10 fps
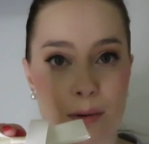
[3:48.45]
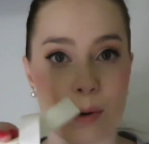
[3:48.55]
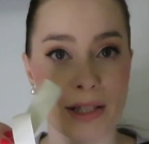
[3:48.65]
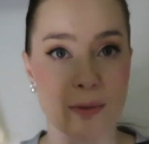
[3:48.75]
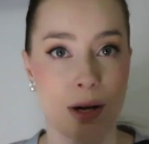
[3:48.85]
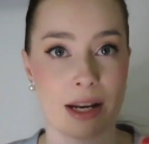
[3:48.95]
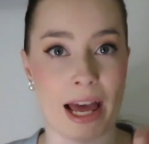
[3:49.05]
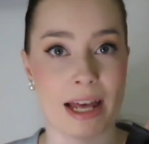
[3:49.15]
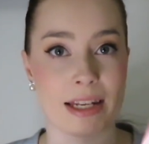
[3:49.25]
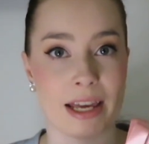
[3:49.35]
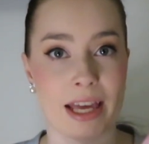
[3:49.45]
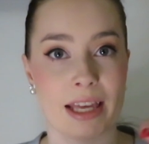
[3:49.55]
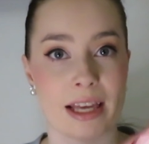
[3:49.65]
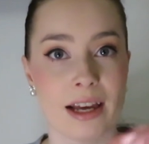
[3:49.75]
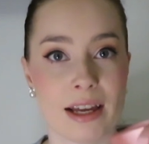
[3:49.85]
white one and
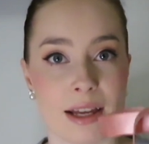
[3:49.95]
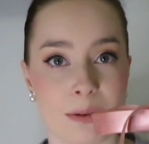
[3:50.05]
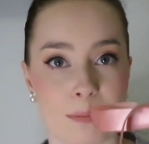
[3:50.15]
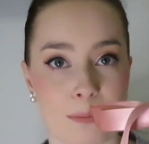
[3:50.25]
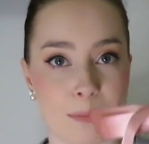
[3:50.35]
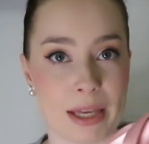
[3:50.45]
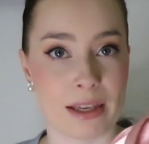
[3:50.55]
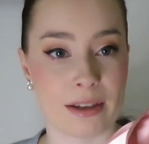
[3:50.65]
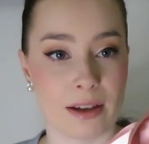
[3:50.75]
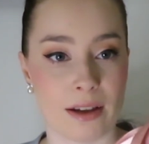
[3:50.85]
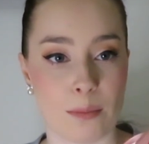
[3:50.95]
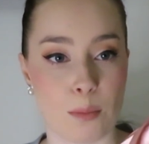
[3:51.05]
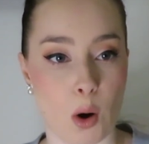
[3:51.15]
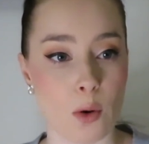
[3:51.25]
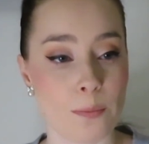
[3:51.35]
a pink
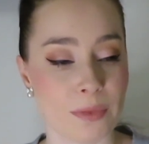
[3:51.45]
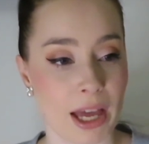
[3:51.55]
bow,